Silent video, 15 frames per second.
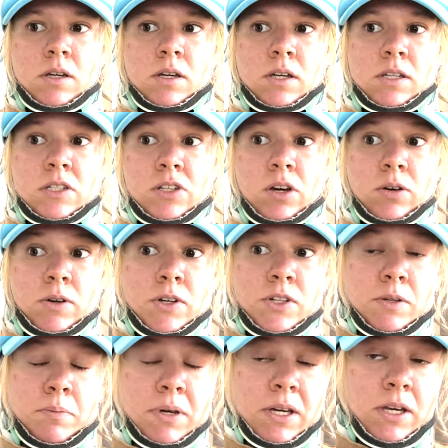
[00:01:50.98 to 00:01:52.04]
is going
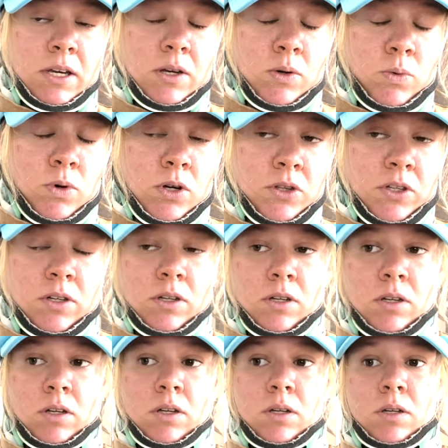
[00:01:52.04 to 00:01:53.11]
to be, what
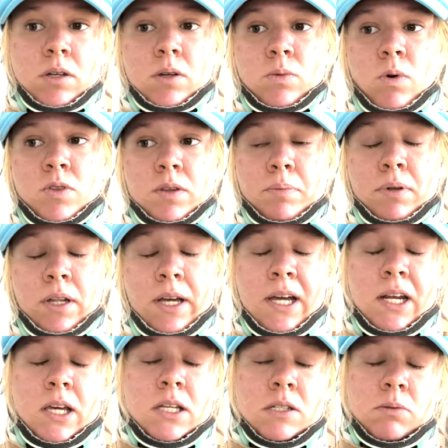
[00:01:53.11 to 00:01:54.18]
the
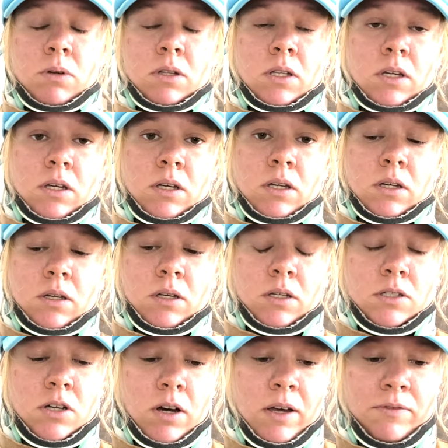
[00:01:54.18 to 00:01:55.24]
plan is, what the
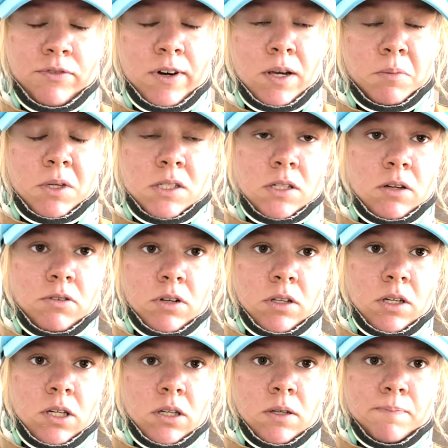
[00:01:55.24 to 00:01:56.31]
time frame is. I
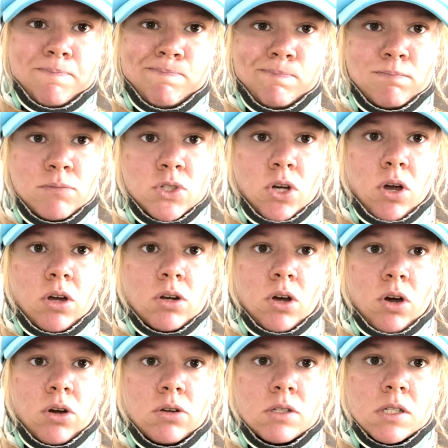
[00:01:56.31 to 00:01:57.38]
really don't
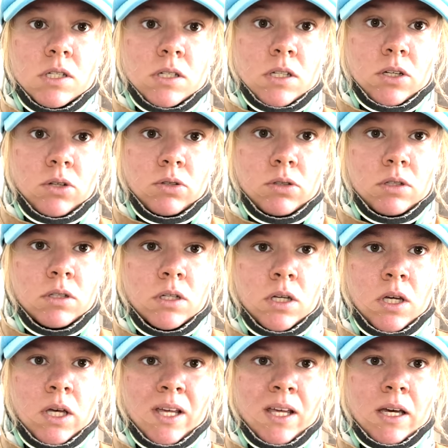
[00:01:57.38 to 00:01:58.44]
know still
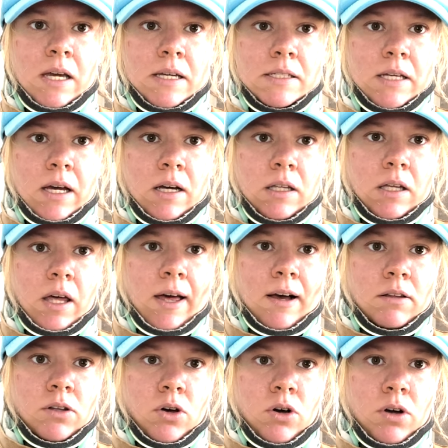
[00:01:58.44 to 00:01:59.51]
exactly
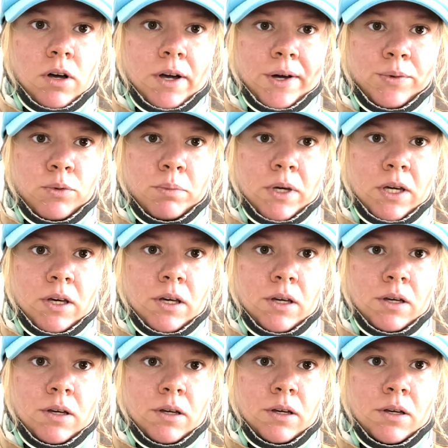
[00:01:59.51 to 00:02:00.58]
how long I will
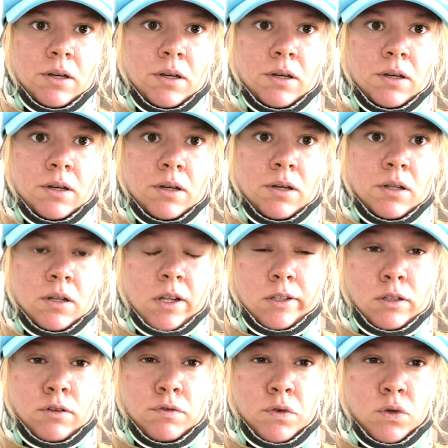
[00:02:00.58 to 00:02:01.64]
be, like
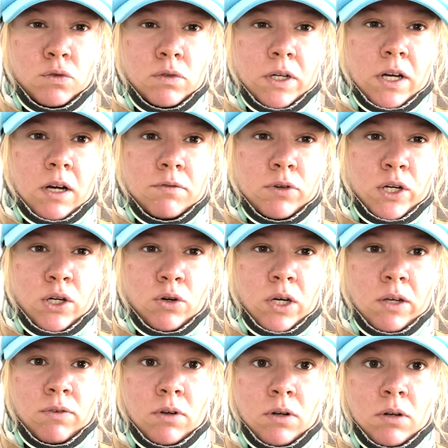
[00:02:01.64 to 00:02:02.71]
the full recovery, or
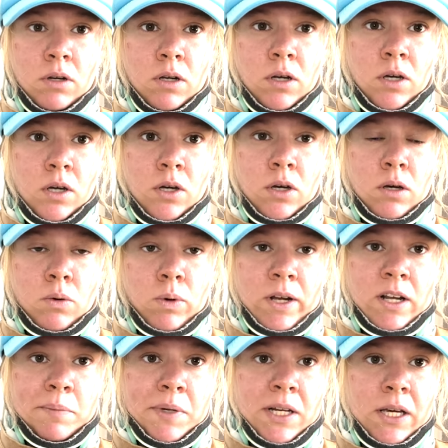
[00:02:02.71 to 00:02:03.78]
even when
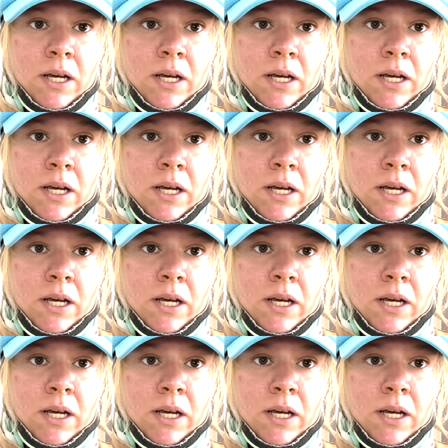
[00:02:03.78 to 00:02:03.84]
I'm going to